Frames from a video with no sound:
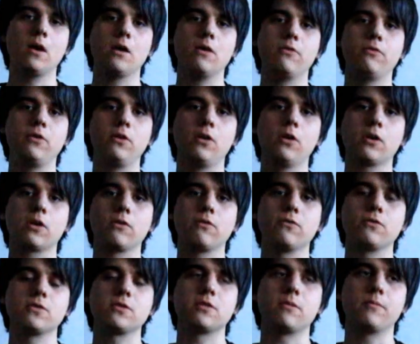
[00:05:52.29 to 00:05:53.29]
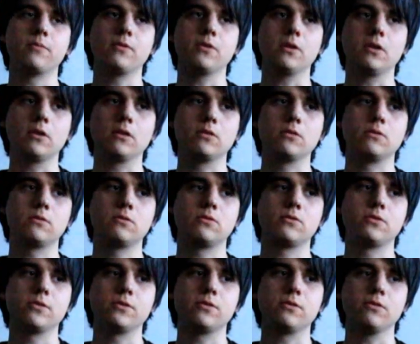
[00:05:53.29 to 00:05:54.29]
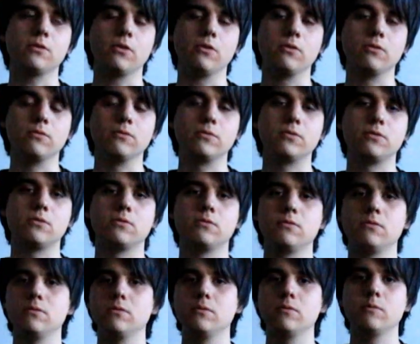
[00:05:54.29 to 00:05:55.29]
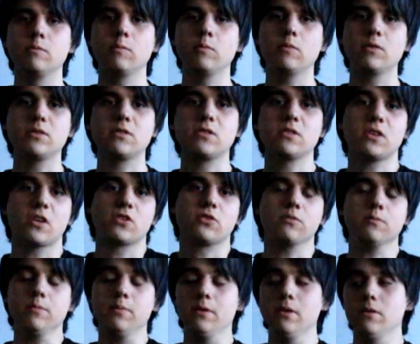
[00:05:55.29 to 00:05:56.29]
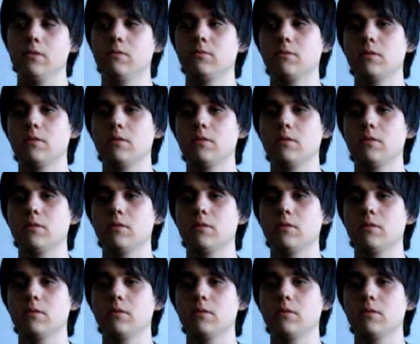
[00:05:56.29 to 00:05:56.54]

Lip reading: if you're looking for something, just it's a session beer.